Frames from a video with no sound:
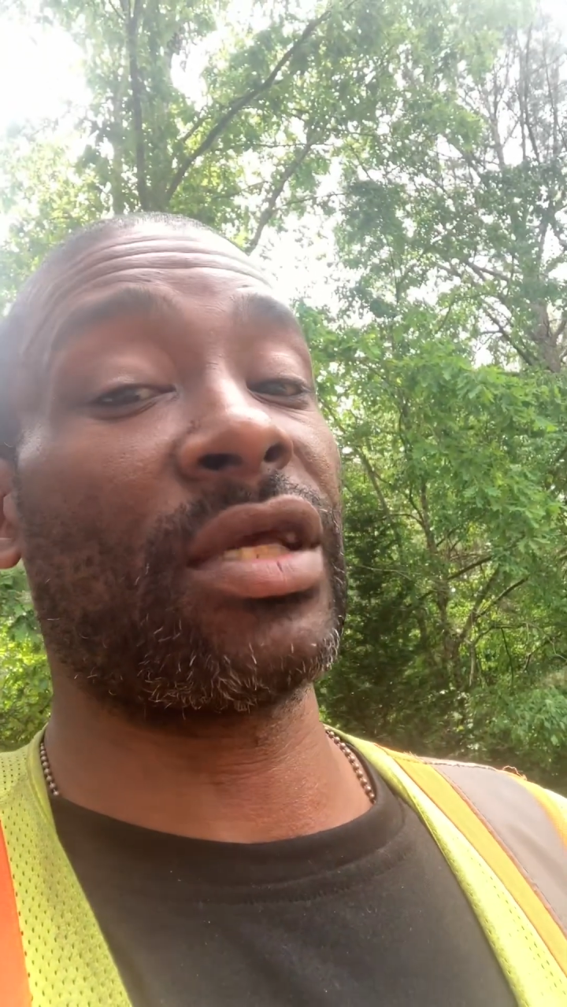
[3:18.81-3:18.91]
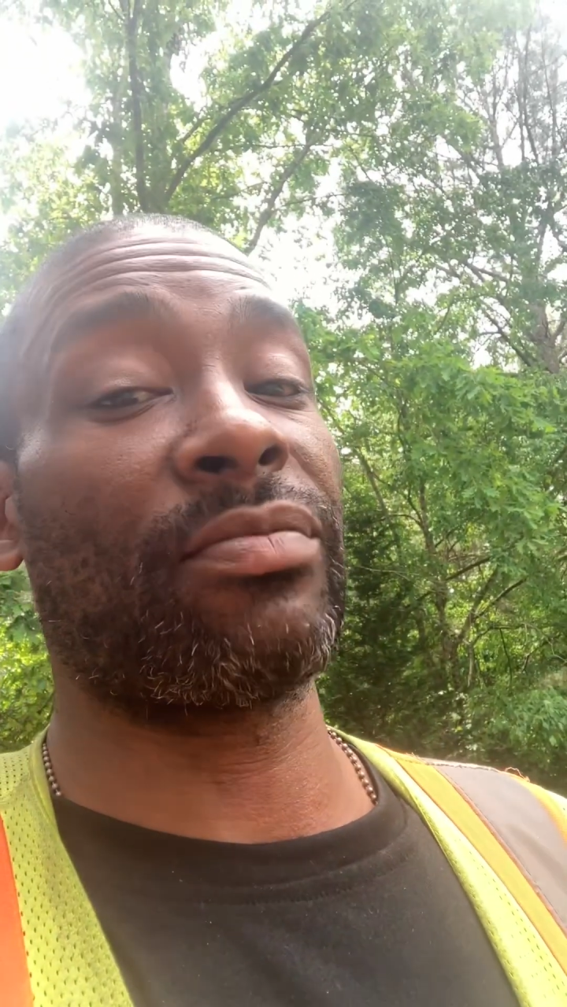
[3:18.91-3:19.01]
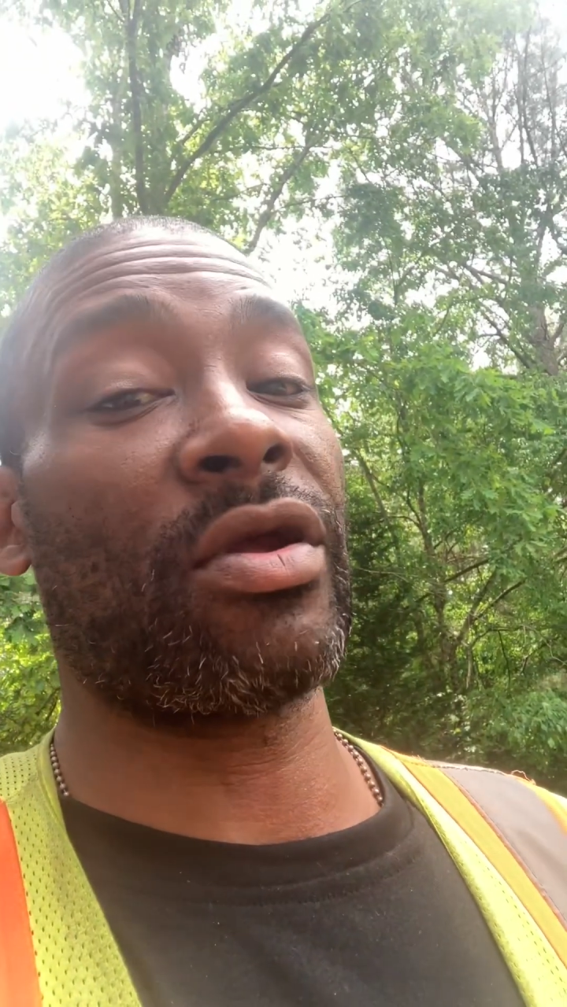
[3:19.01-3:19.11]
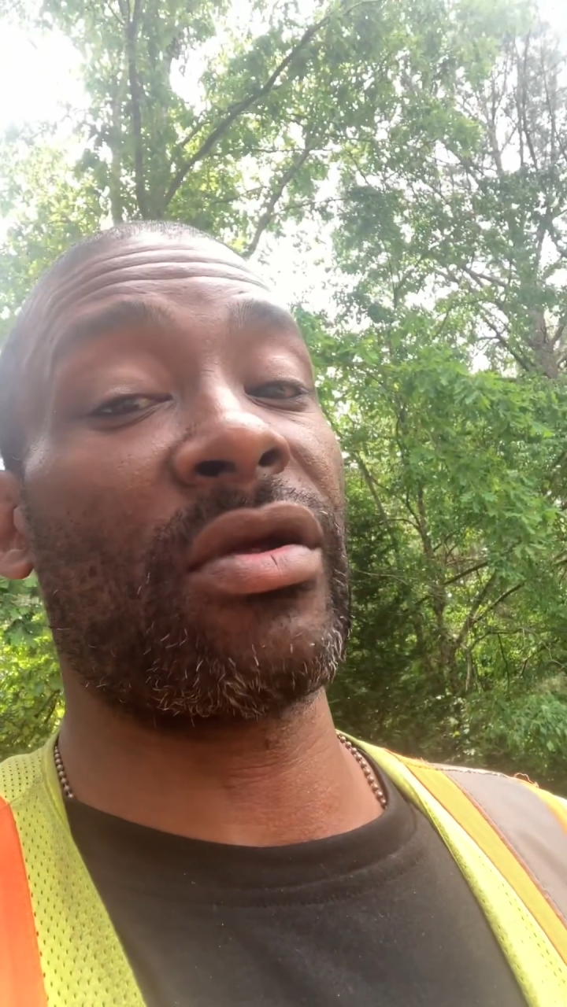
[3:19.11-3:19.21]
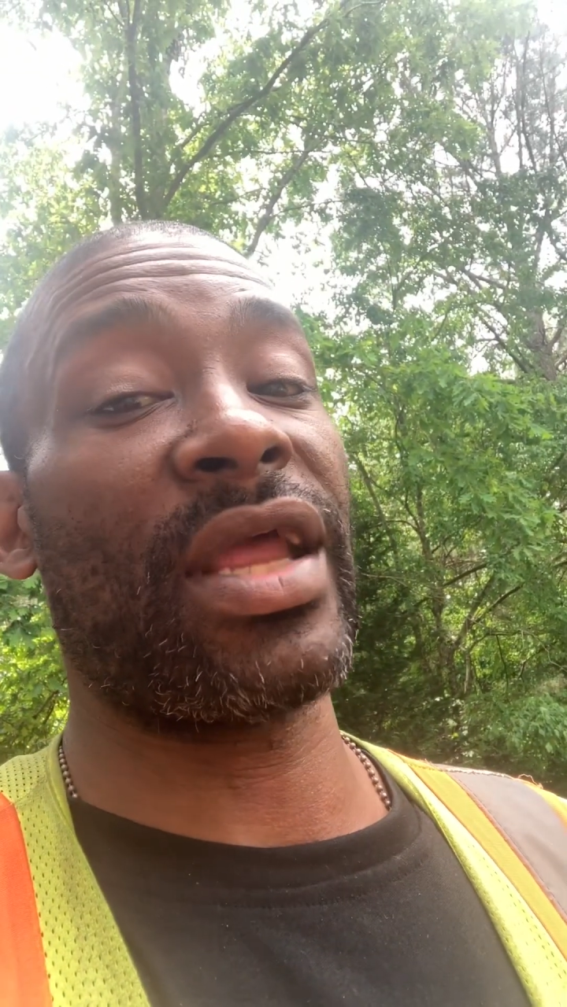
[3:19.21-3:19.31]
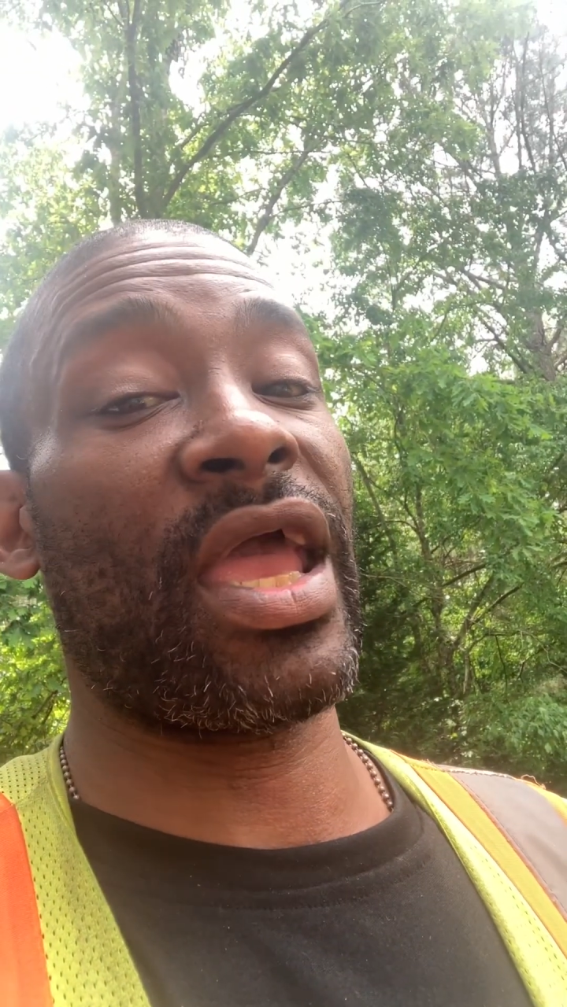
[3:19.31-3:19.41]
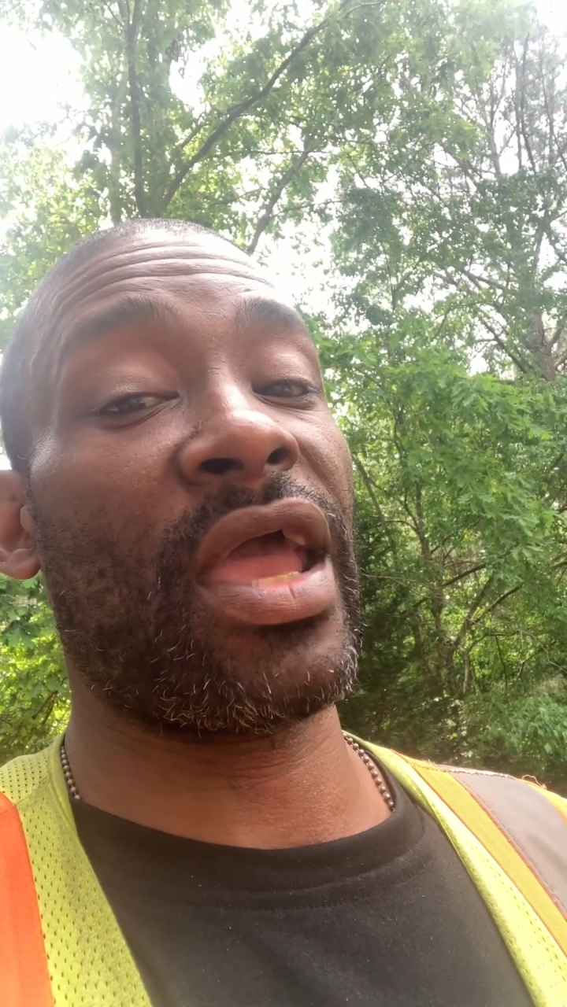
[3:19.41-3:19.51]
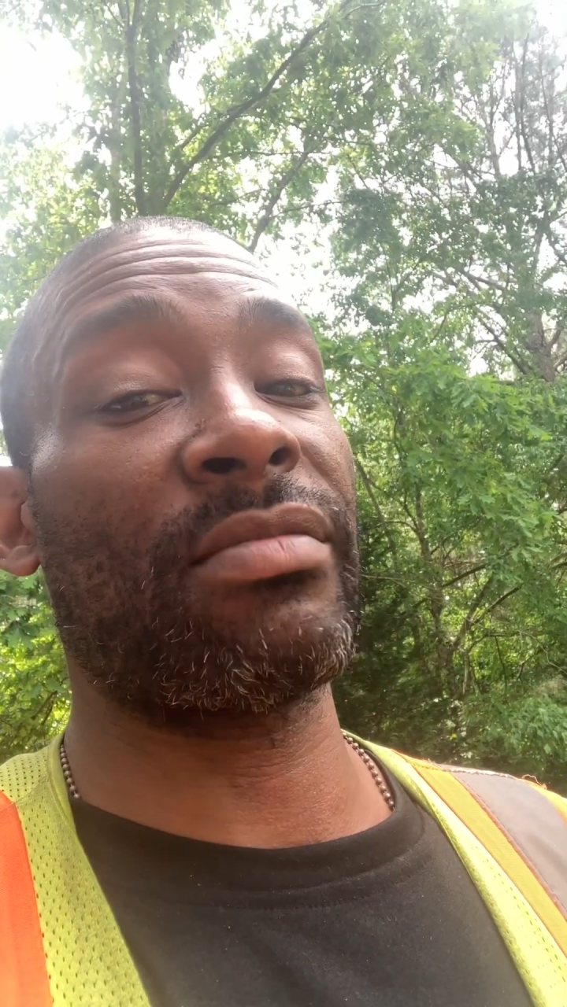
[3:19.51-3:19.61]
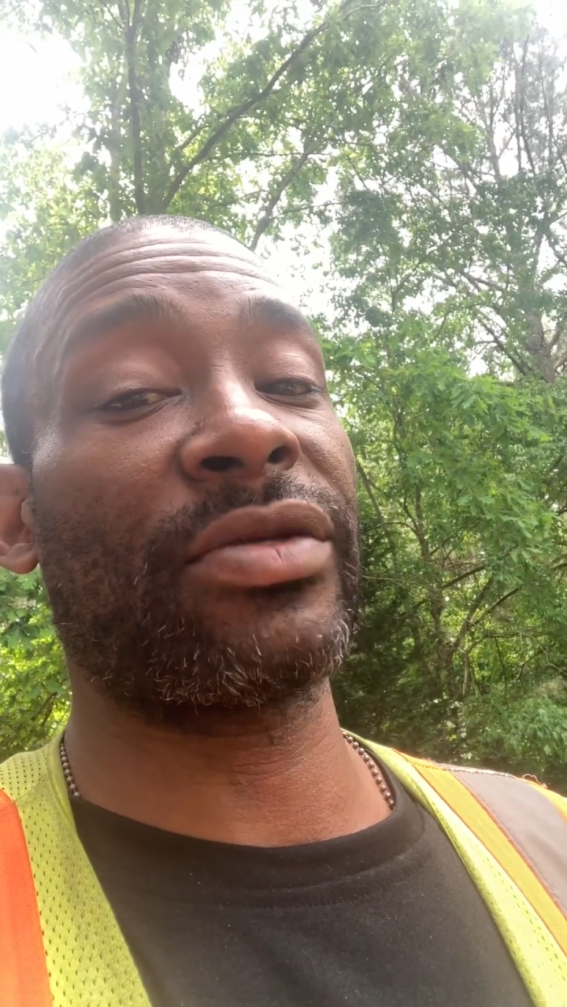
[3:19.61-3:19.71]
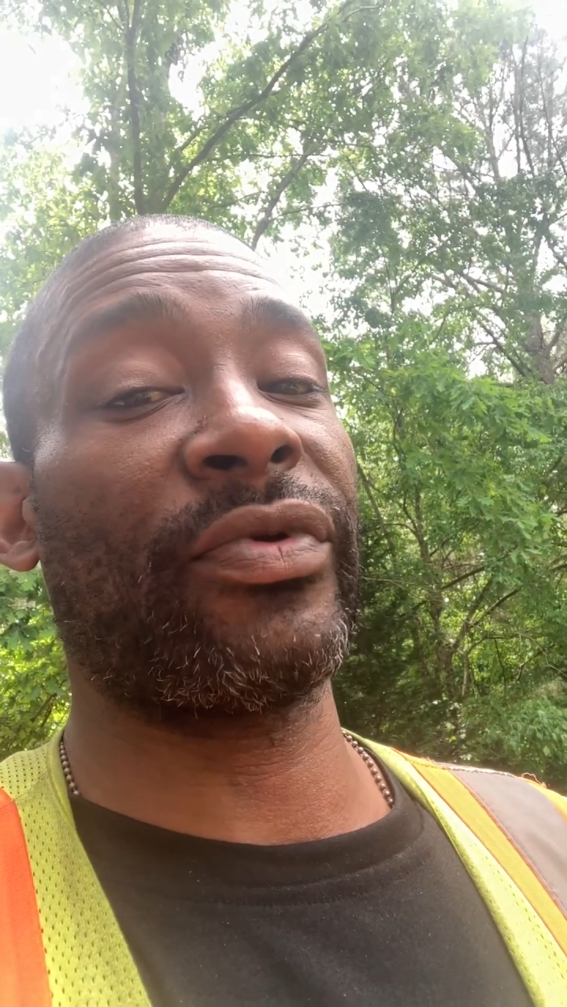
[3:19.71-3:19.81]
up there in that
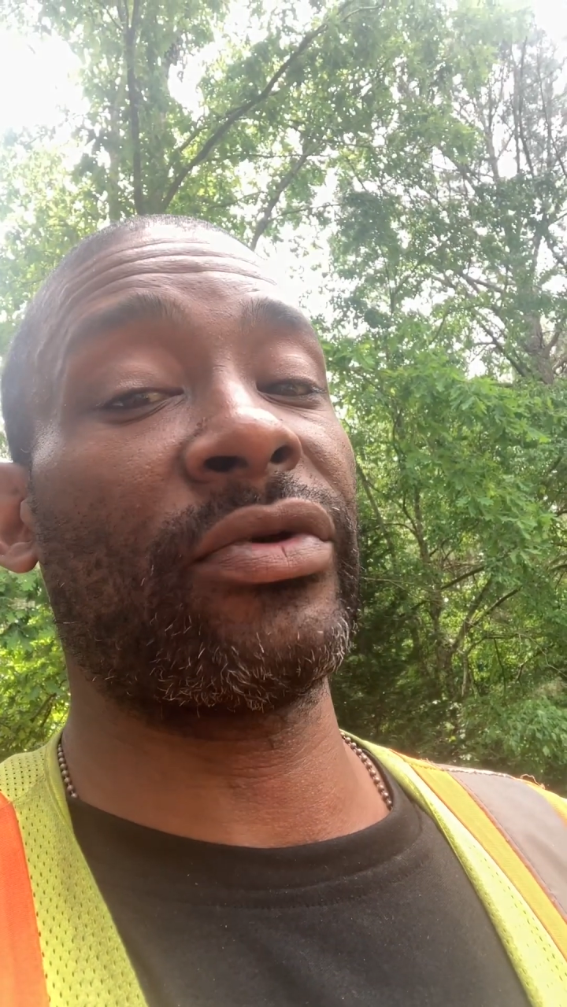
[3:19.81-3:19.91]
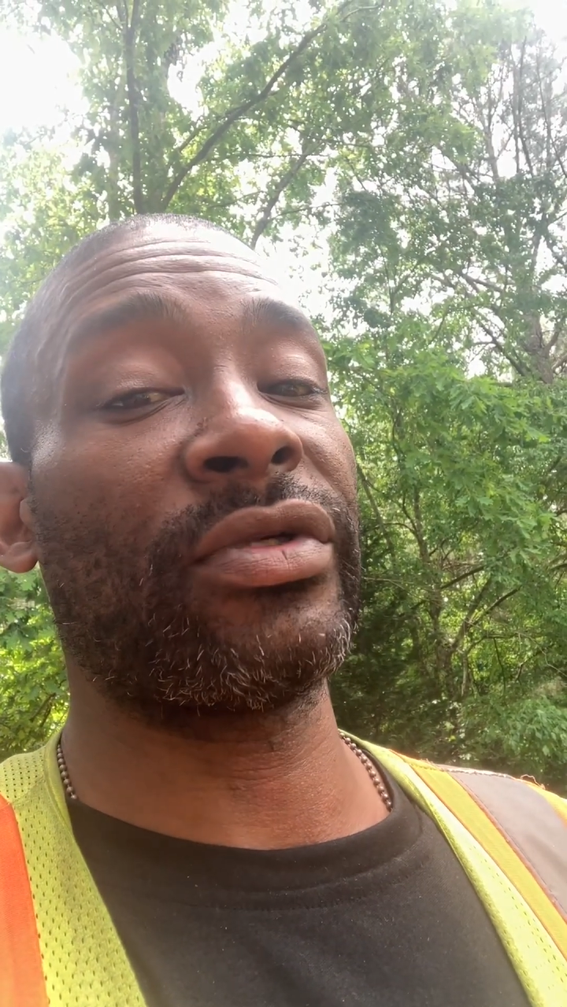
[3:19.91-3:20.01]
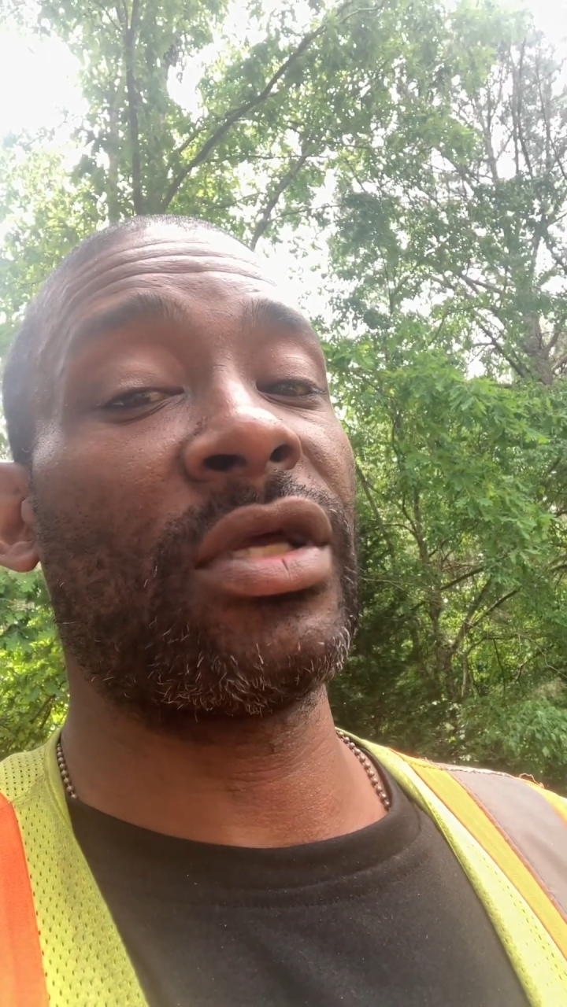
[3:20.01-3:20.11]
atmosphere,